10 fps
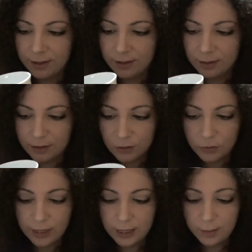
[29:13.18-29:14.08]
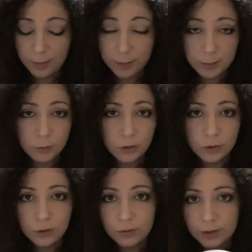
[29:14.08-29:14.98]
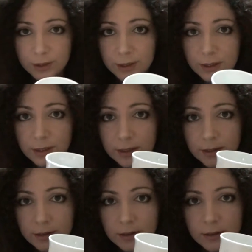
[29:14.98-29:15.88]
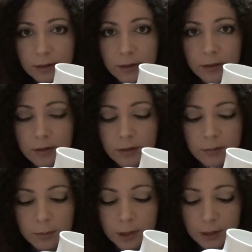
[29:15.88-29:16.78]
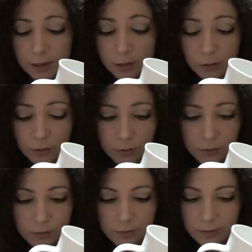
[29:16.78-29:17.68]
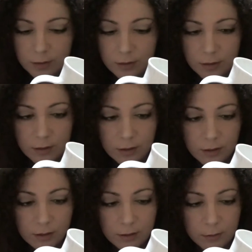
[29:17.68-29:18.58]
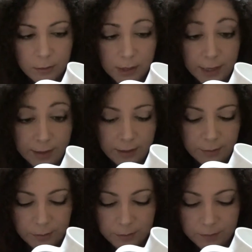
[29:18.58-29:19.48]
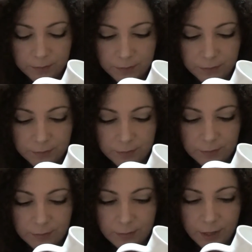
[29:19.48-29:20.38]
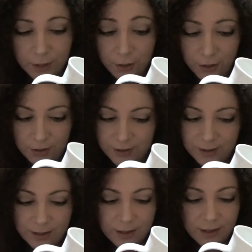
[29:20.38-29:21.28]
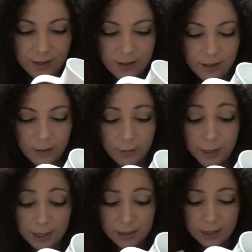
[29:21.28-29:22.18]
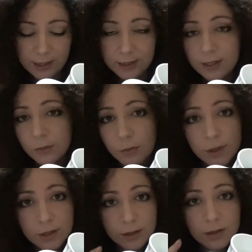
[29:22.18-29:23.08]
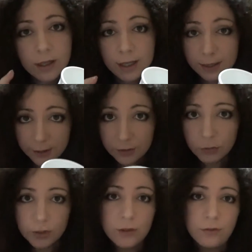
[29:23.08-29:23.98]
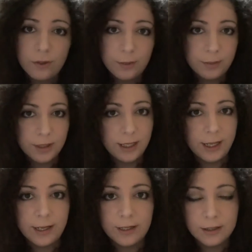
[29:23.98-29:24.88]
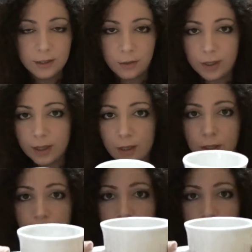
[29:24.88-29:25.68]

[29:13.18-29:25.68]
This is why I'm a bit more nervous in these, because I don't plan them at all. But I did want to film today, so I thought I